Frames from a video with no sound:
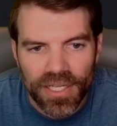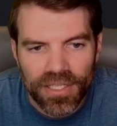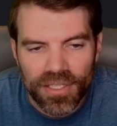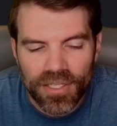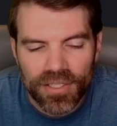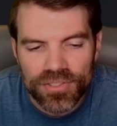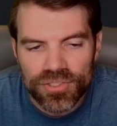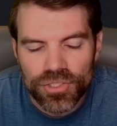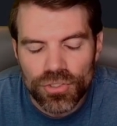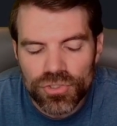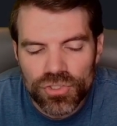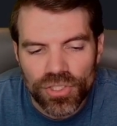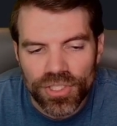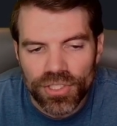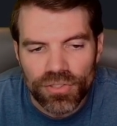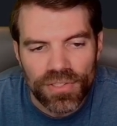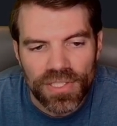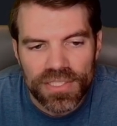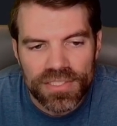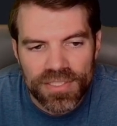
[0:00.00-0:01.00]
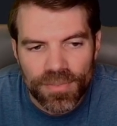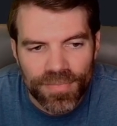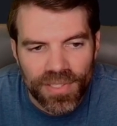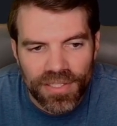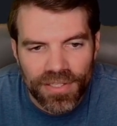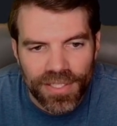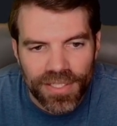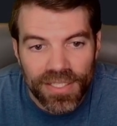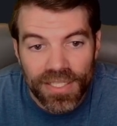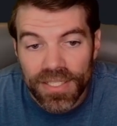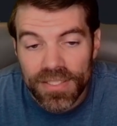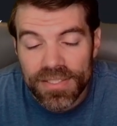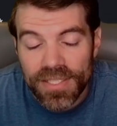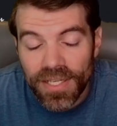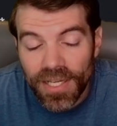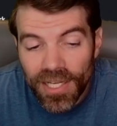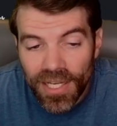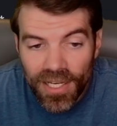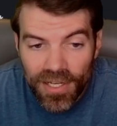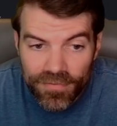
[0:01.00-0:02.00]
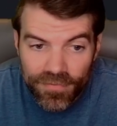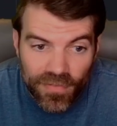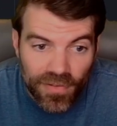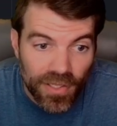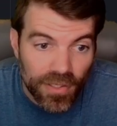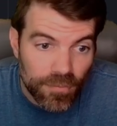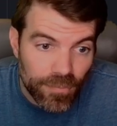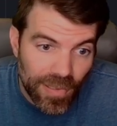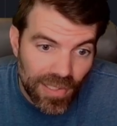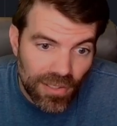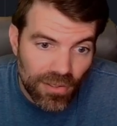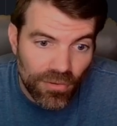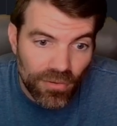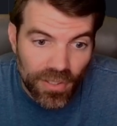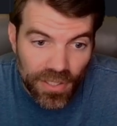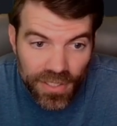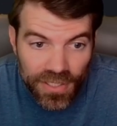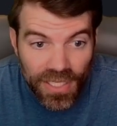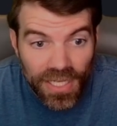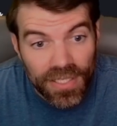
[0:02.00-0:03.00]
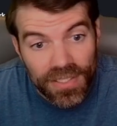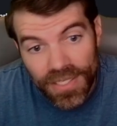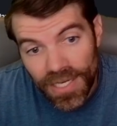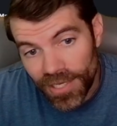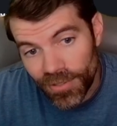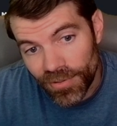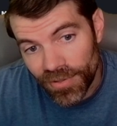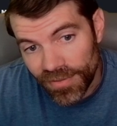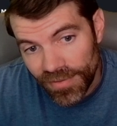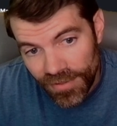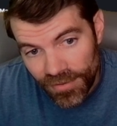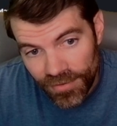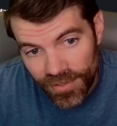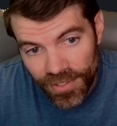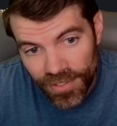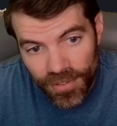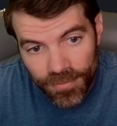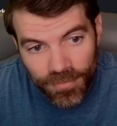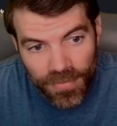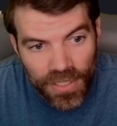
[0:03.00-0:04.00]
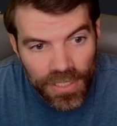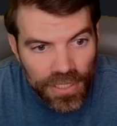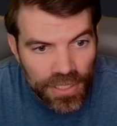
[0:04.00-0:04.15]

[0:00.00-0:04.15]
Because usually you need something like an ETF, like Bitcoin and now Ethereum.